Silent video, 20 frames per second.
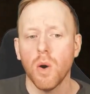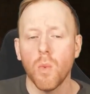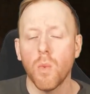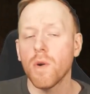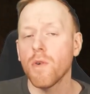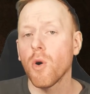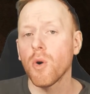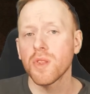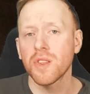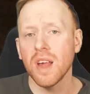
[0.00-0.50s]
we
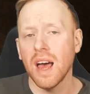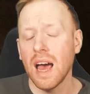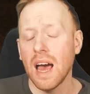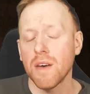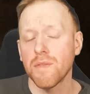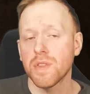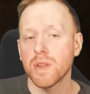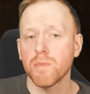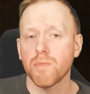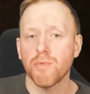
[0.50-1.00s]
also
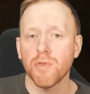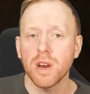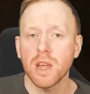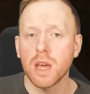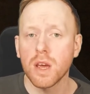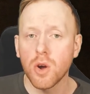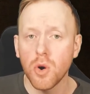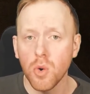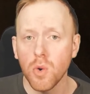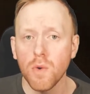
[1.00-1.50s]
have some pretty
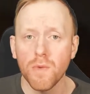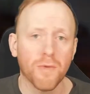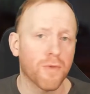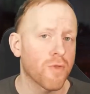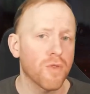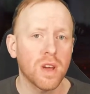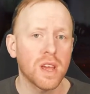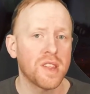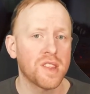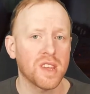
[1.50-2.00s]
cool
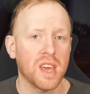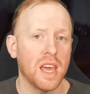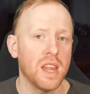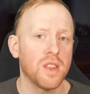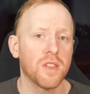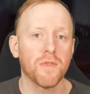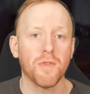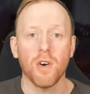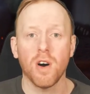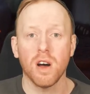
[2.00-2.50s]
free
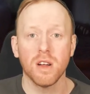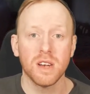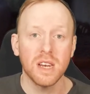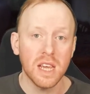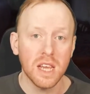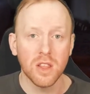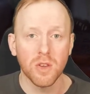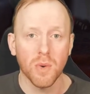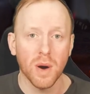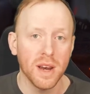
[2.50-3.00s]
skins for our
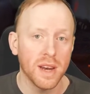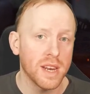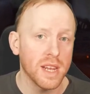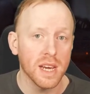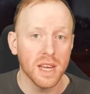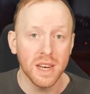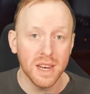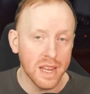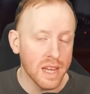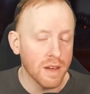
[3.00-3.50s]
D20
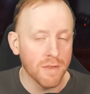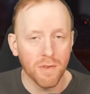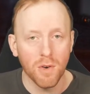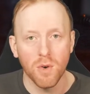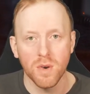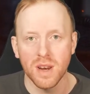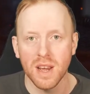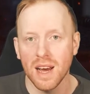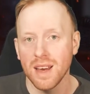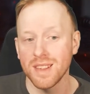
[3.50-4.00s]
and
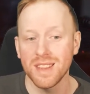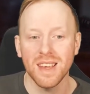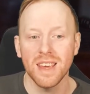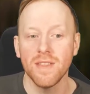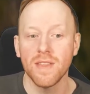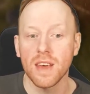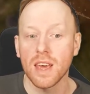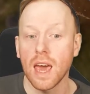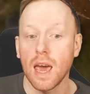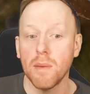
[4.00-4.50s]
D4 dice in
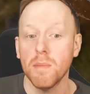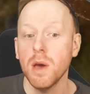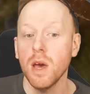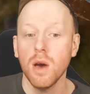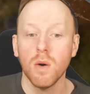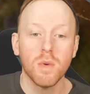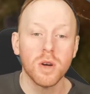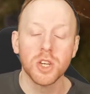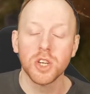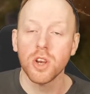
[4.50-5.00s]
the game,
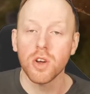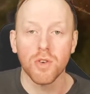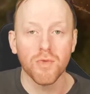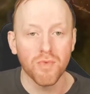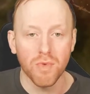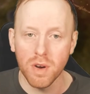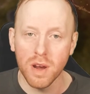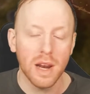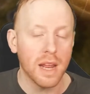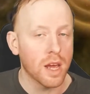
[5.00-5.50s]
which look
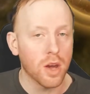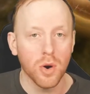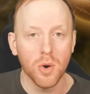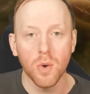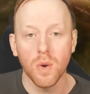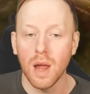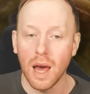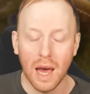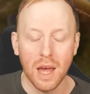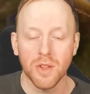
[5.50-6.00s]
really
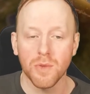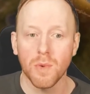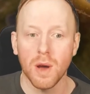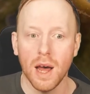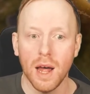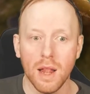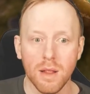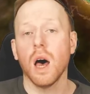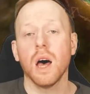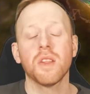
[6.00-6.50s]
cool as
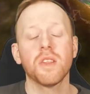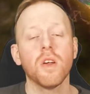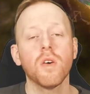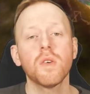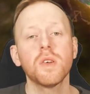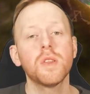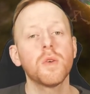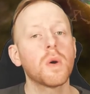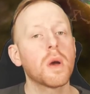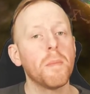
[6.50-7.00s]
well. As long
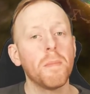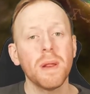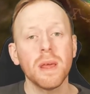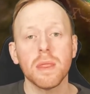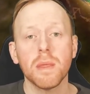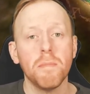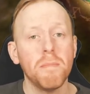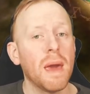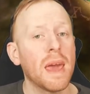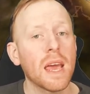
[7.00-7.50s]
as you complete
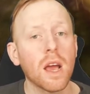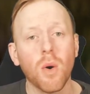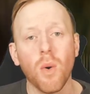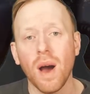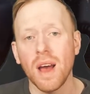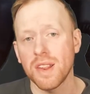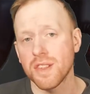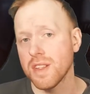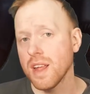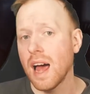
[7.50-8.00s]
the main
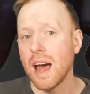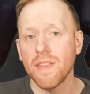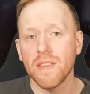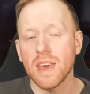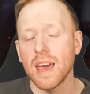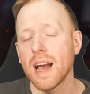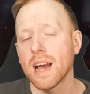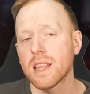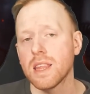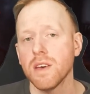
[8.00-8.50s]
quest and the
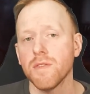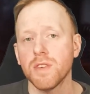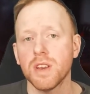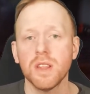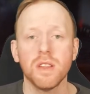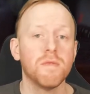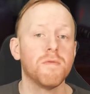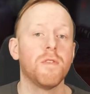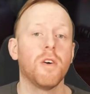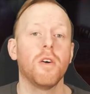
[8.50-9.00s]
activities
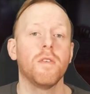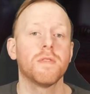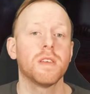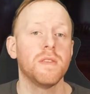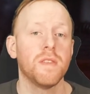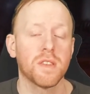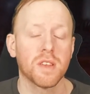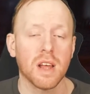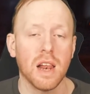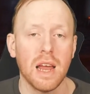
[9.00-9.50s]
involved in
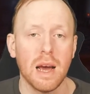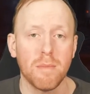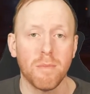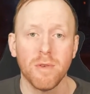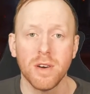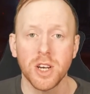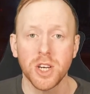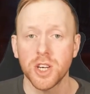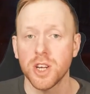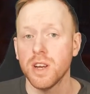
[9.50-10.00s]
this
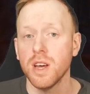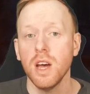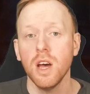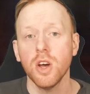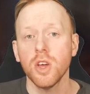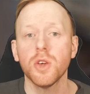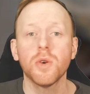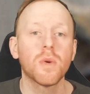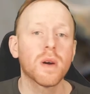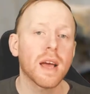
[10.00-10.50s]
collaboration,
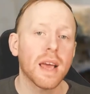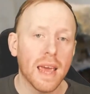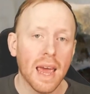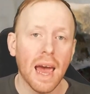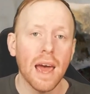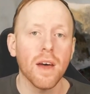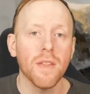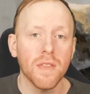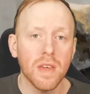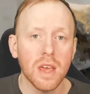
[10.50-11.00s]
you can
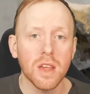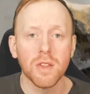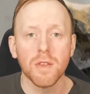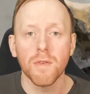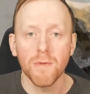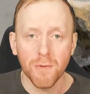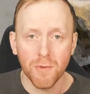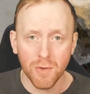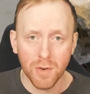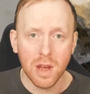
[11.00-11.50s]
get these
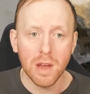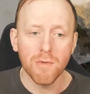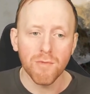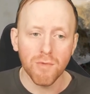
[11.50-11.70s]
free